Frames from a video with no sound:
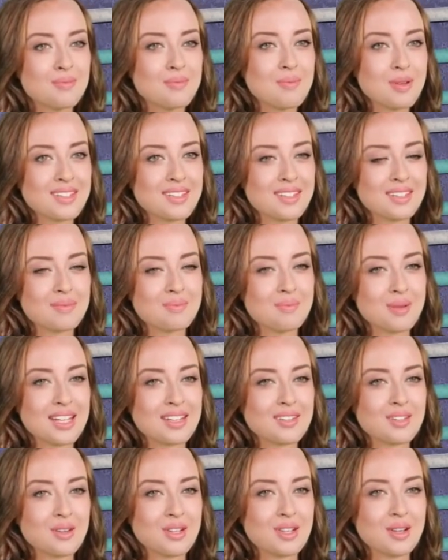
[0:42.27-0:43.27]
What's this
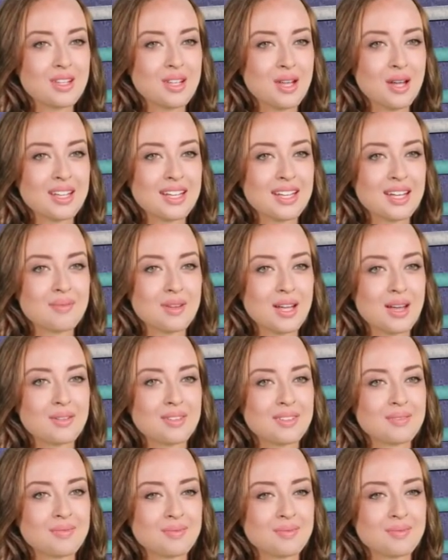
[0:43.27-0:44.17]
breakthrough you're talking about?